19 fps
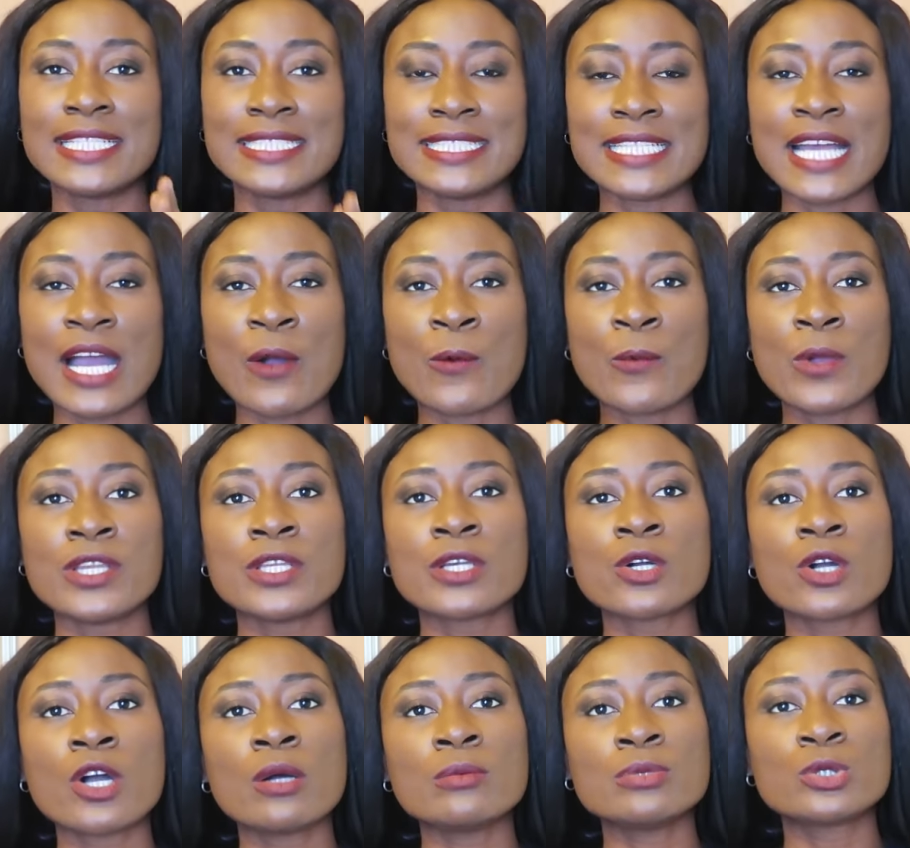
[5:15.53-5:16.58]
now when
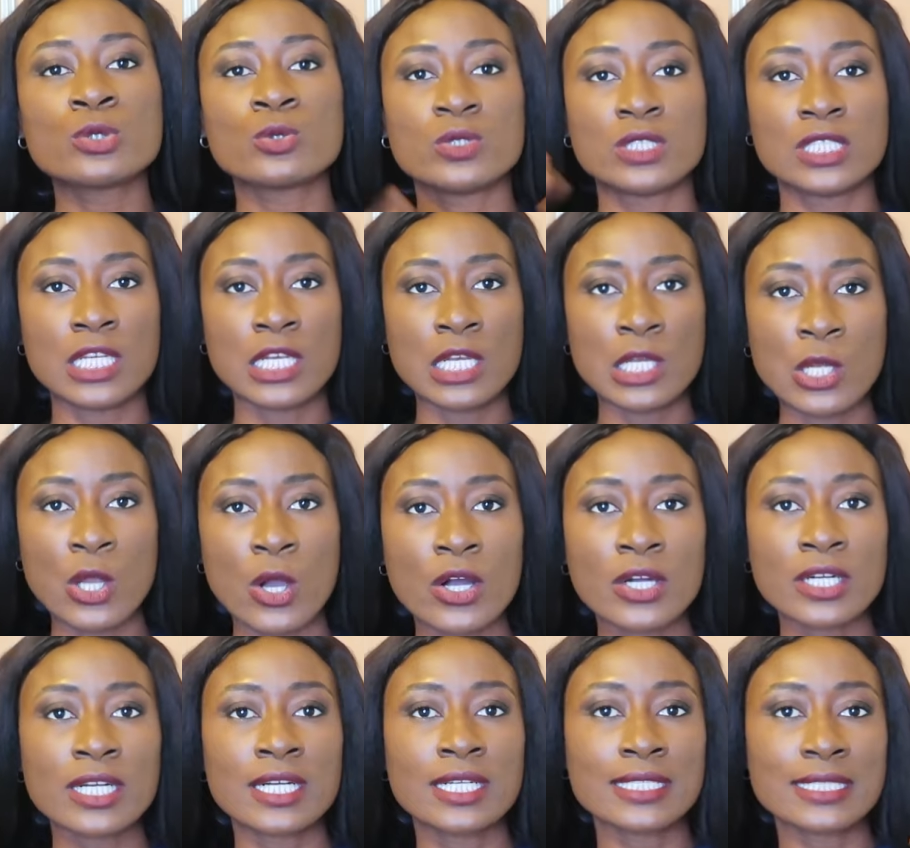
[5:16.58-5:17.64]
it comes to the
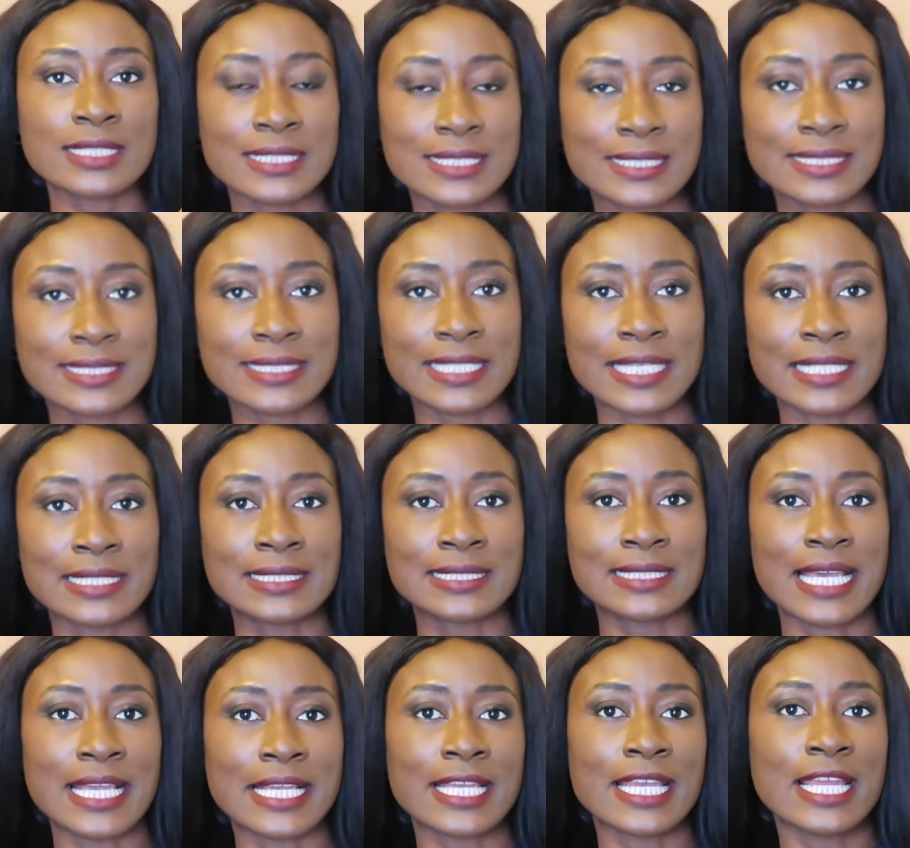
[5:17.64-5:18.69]
long skirts
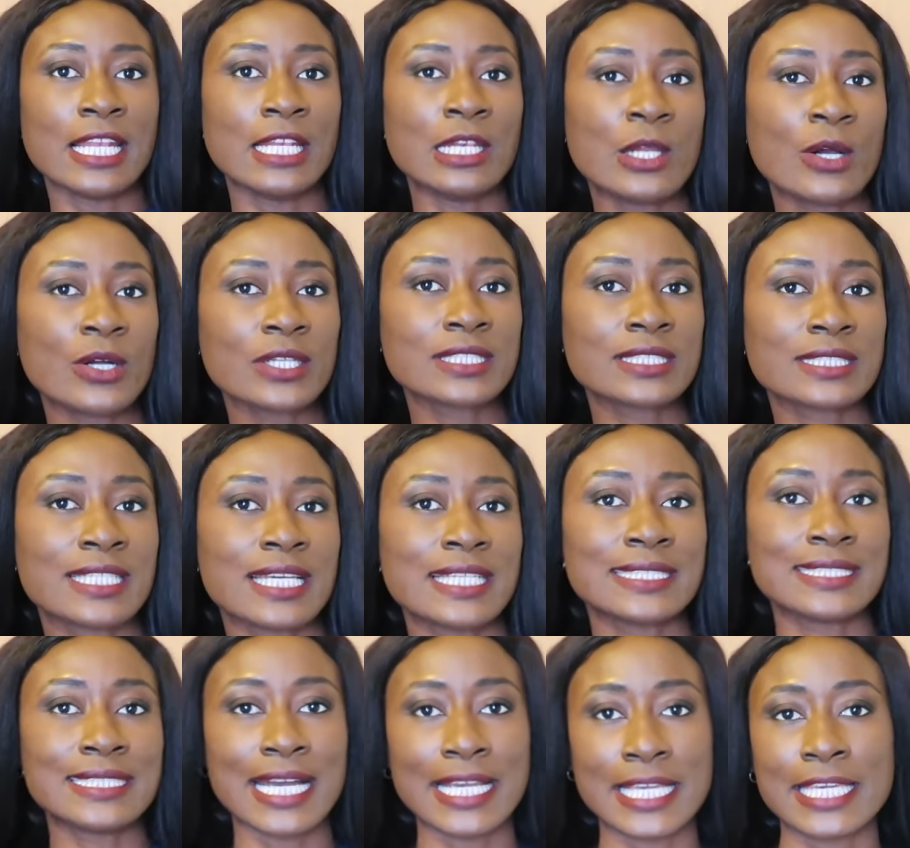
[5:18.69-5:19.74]
like a long
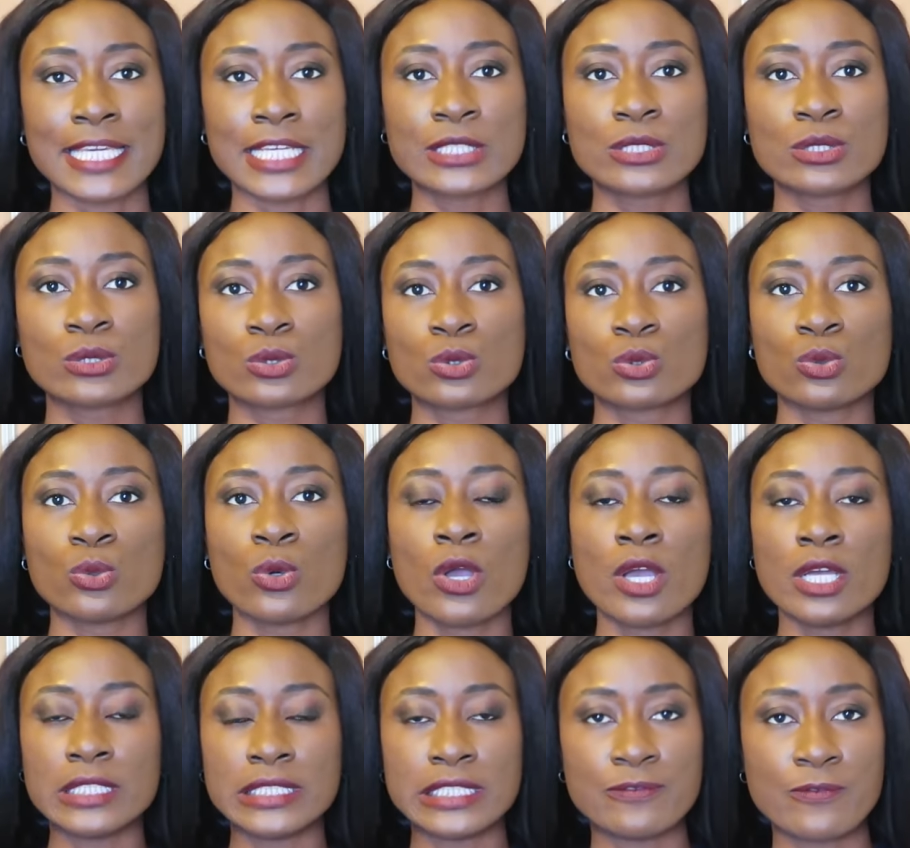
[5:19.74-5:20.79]
skirt that gets to
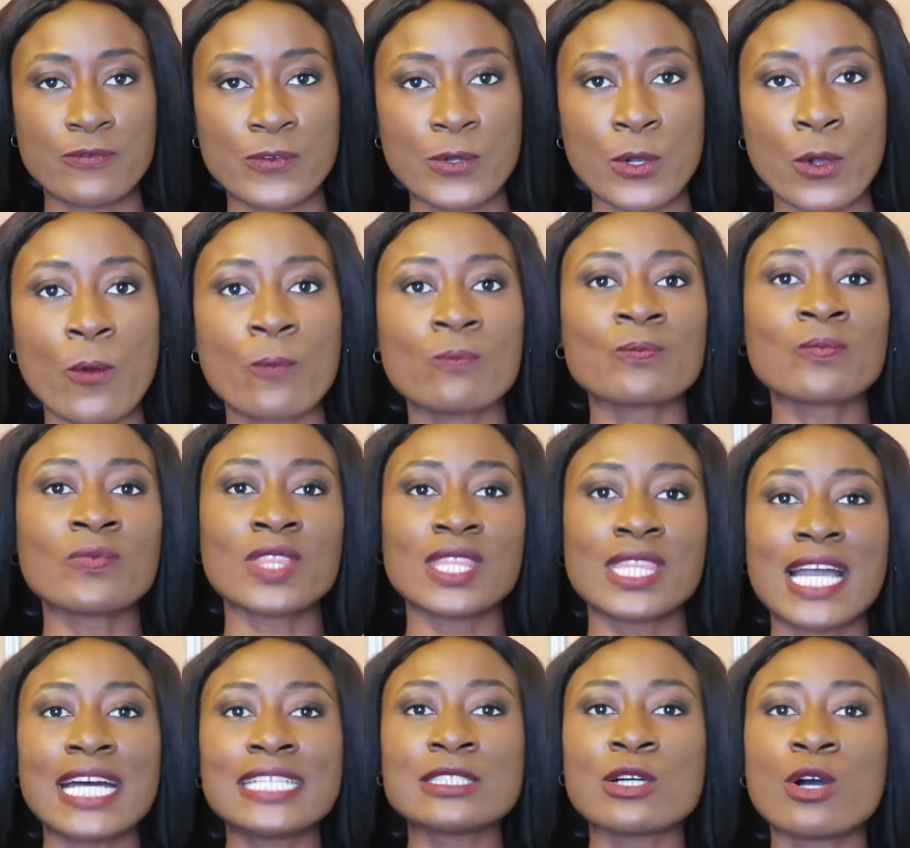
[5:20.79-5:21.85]
the floor
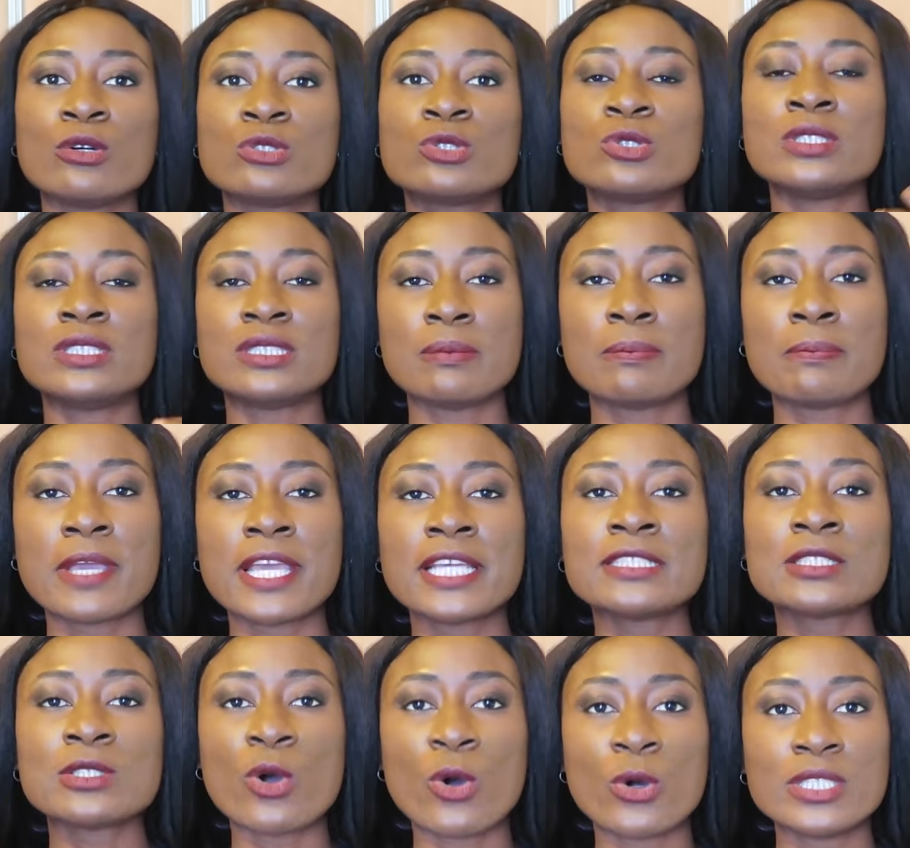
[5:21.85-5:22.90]
that also
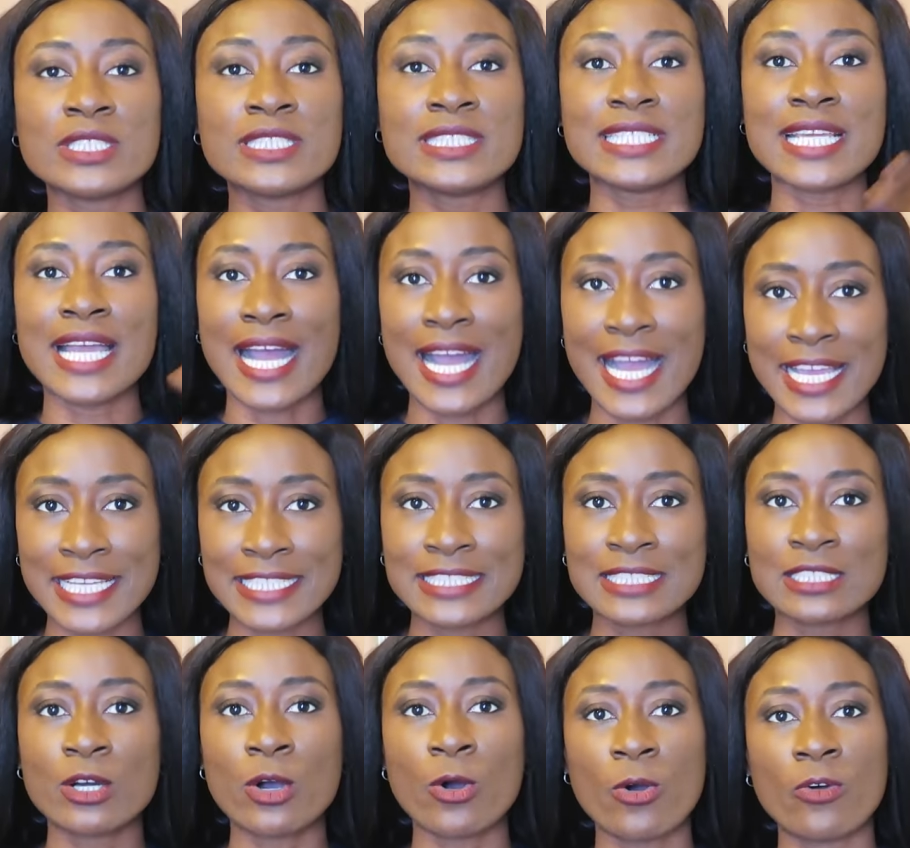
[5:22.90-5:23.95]
depends on the
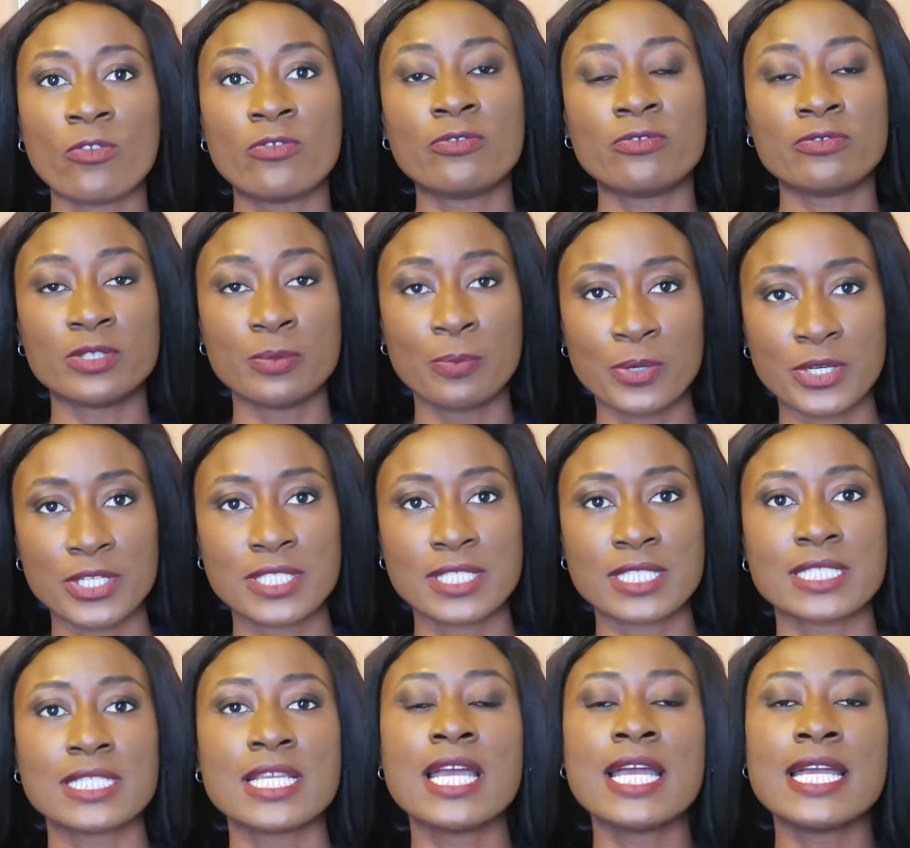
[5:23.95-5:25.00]
height of the
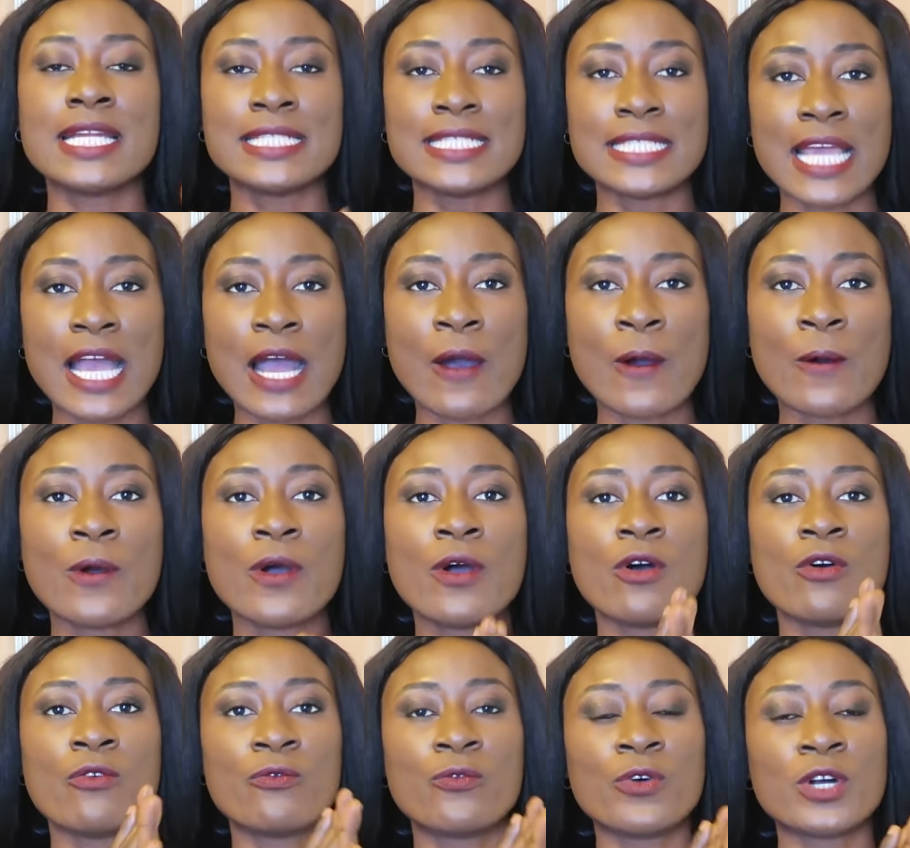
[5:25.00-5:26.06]
person now
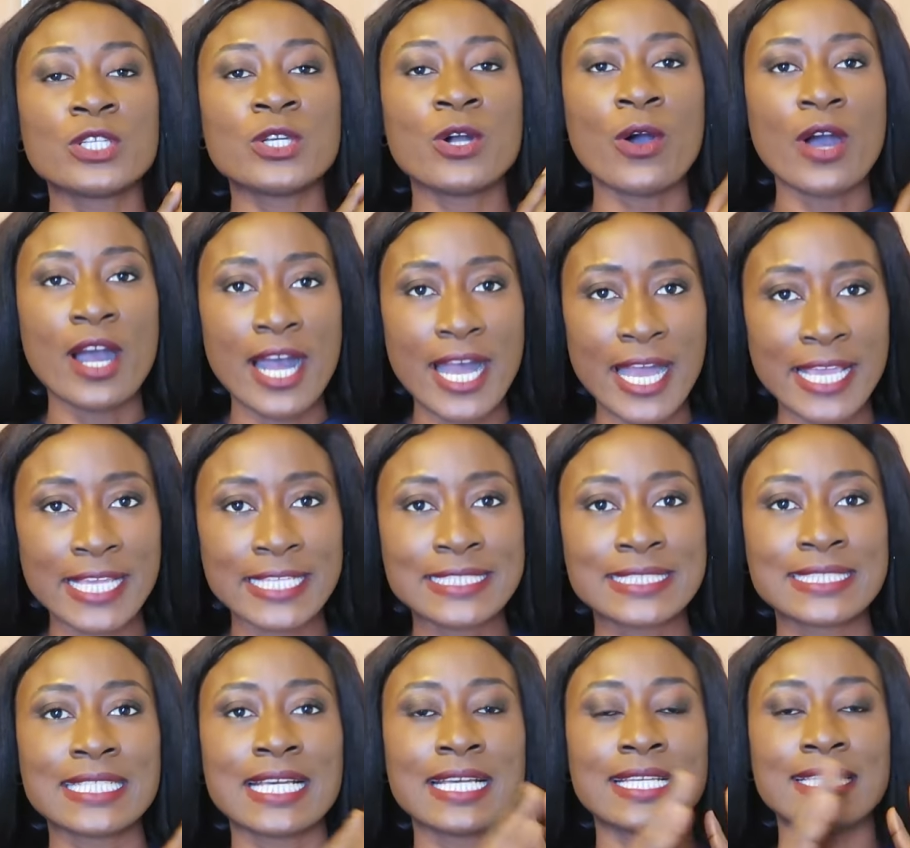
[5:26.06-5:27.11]
for your height